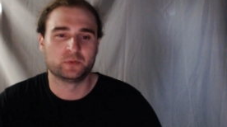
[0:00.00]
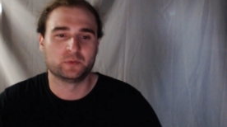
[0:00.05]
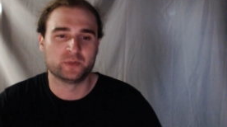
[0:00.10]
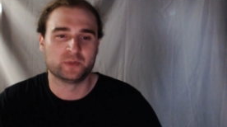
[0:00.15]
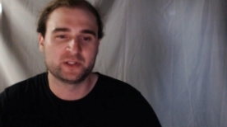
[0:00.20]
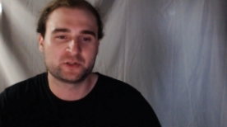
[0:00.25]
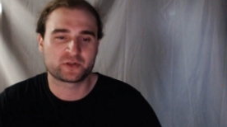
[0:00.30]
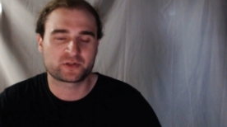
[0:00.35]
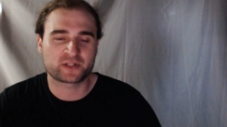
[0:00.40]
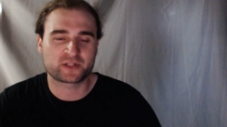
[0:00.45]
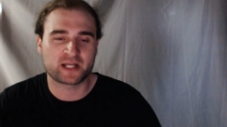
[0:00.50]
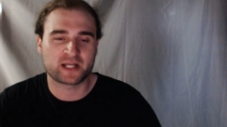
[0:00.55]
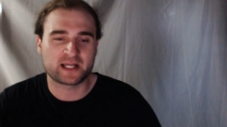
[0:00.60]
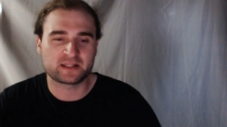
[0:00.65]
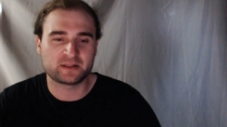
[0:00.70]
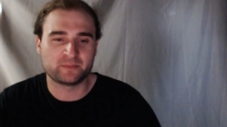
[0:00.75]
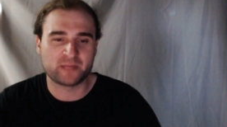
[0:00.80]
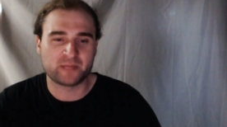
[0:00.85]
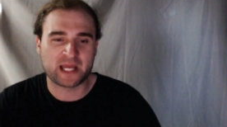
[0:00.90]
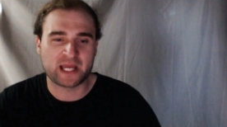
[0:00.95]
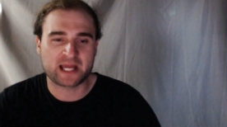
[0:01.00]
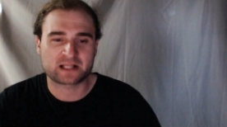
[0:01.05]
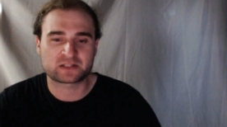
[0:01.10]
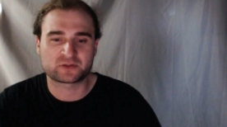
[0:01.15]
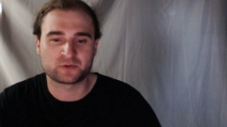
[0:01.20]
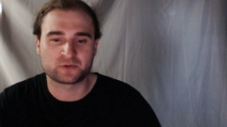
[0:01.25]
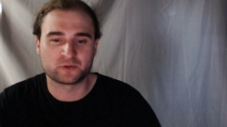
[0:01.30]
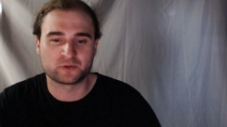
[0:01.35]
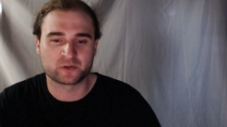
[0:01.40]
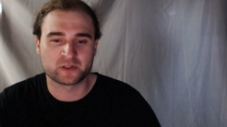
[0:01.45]
We just got the
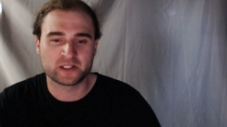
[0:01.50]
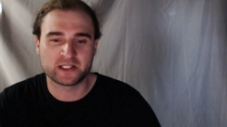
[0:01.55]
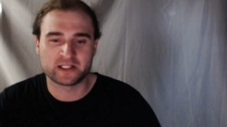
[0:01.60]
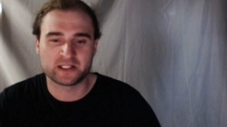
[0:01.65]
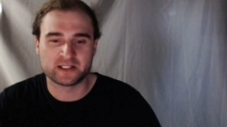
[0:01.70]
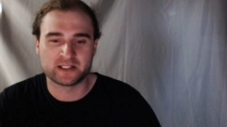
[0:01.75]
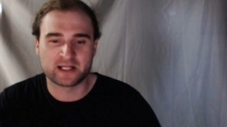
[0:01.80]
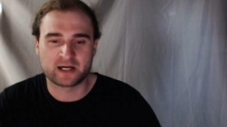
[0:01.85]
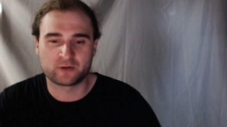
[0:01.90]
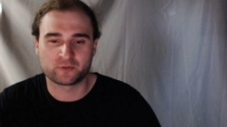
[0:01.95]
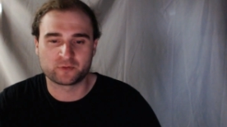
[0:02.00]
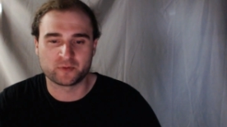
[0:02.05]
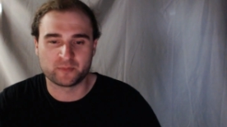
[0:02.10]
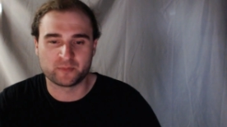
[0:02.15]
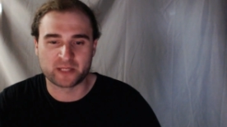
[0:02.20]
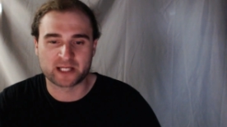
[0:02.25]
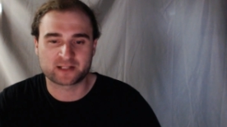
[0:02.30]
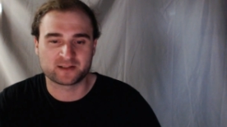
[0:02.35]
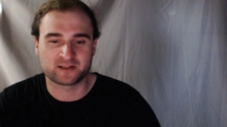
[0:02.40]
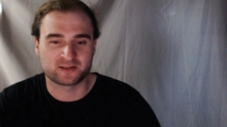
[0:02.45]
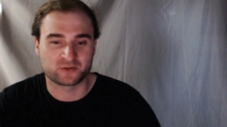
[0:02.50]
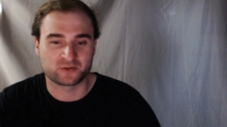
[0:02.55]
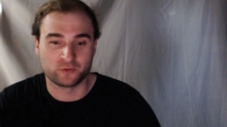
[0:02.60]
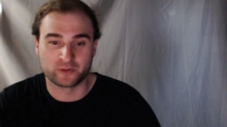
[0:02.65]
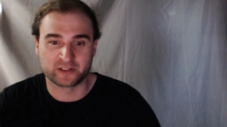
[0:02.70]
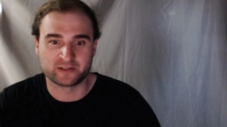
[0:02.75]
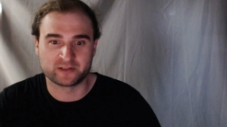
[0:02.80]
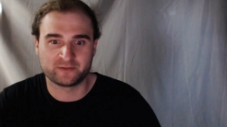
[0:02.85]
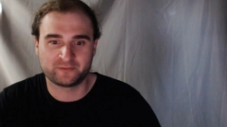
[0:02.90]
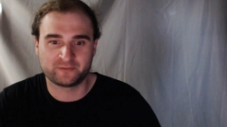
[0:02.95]
backstory, and now Rebecca's
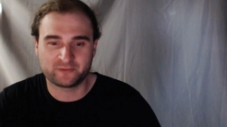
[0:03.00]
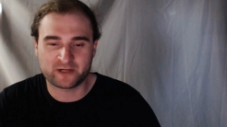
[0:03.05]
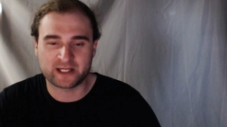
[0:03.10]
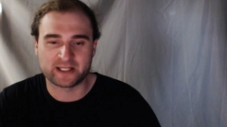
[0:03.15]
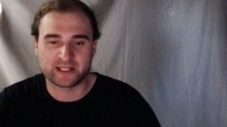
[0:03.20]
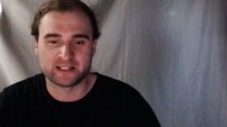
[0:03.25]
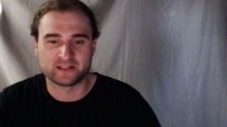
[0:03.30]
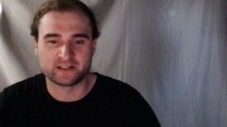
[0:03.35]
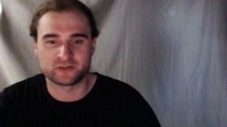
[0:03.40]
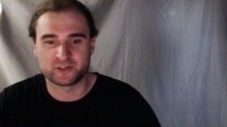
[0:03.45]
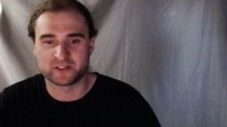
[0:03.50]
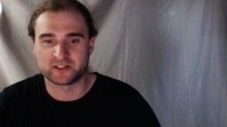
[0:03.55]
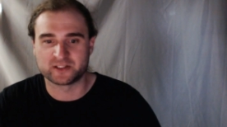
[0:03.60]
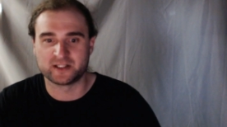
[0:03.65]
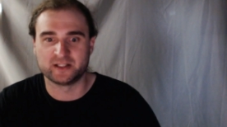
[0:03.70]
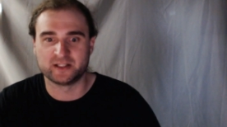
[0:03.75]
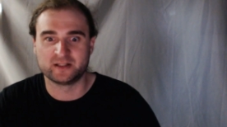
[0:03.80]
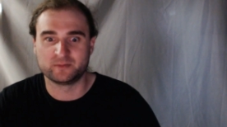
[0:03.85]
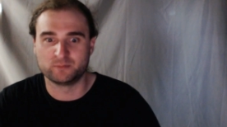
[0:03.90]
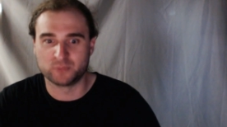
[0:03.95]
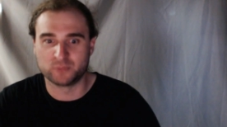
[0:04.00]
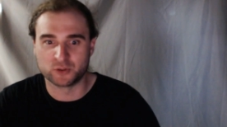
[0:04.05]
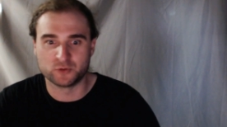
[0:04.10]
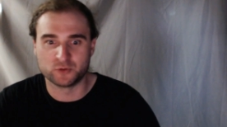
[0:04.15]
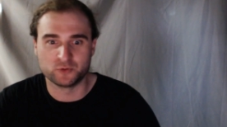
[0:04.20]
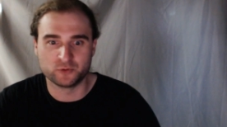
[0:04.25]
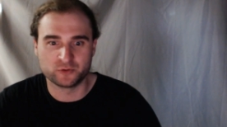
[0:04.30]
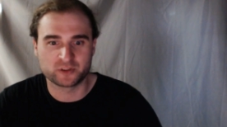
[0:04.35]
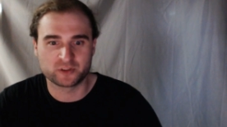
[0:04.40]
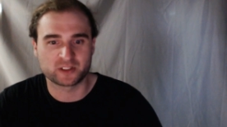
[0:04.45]
going to fight. She's getting
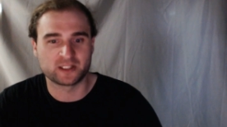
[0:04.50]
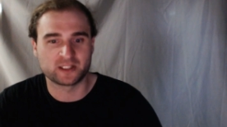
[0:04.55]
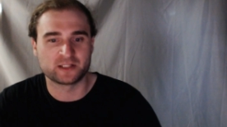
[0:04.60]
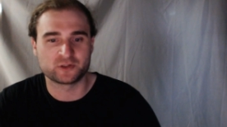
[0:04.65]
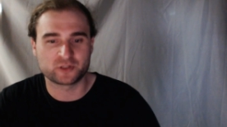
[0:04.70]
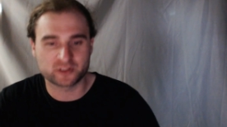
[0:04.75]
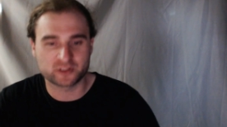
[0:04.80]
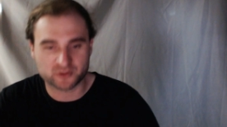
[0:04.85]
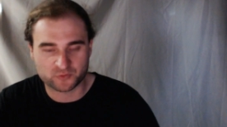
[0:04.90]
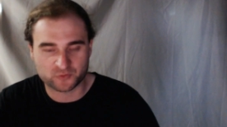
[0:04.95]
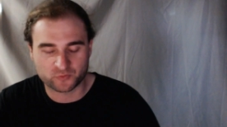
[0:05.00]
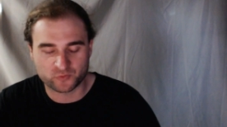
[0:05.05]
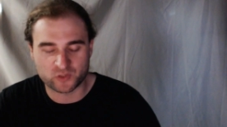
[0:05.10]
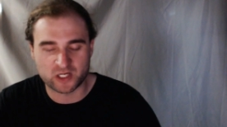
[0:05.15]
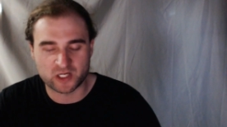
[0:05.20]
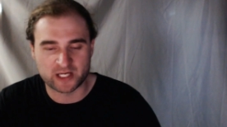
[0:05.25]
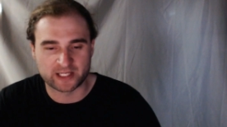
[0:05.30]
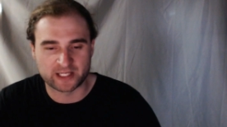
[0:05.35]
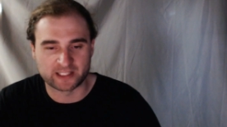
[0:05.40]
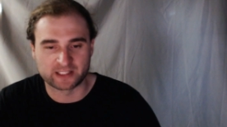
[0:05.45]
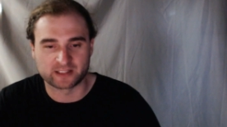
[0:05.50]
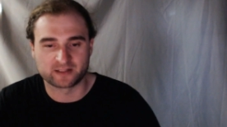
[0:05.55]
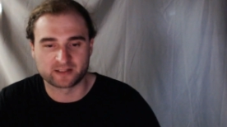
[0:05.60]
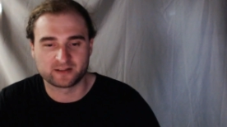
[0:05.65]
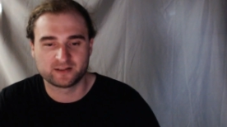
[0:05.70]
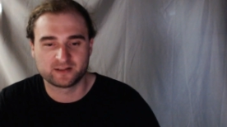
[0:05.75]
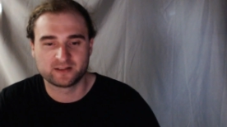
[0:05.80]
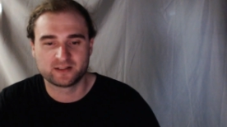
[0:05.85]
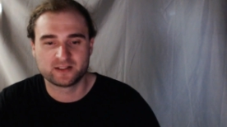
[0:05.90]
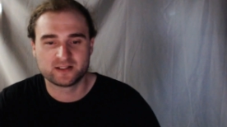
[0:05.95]
booed and she's crying.
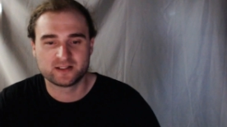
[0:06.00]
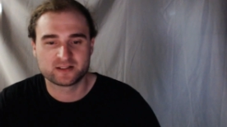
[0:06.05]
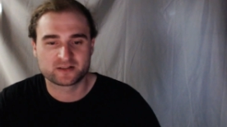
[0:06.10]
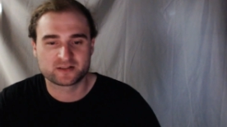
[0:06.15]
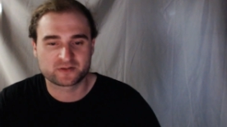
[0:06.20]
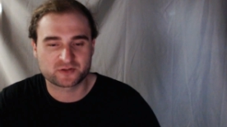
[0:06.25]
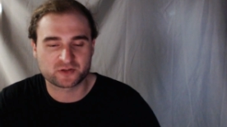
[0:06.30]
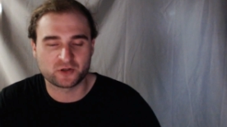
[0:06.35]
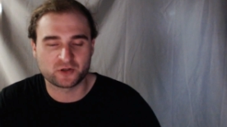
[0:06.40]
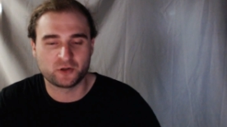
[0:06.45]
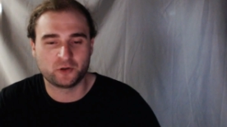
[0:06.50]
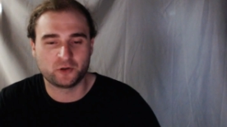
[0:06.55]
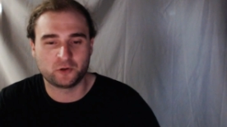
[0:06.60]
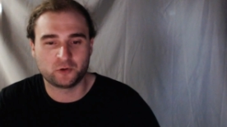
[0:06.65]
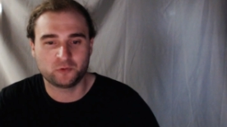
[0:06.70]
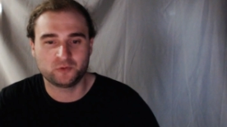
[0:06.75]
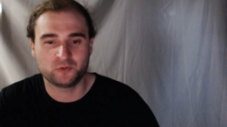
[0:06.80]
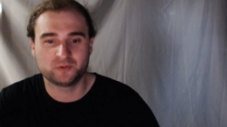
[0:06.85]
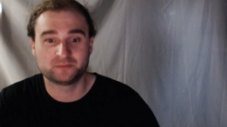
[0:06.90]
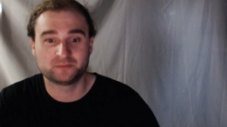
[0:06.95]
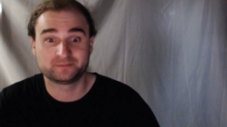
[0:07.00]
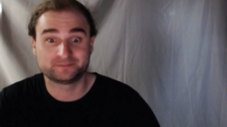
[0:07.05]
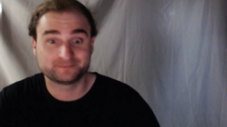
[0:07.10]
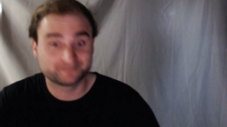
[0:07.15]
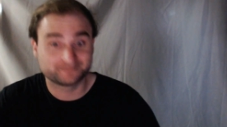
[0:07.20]
So,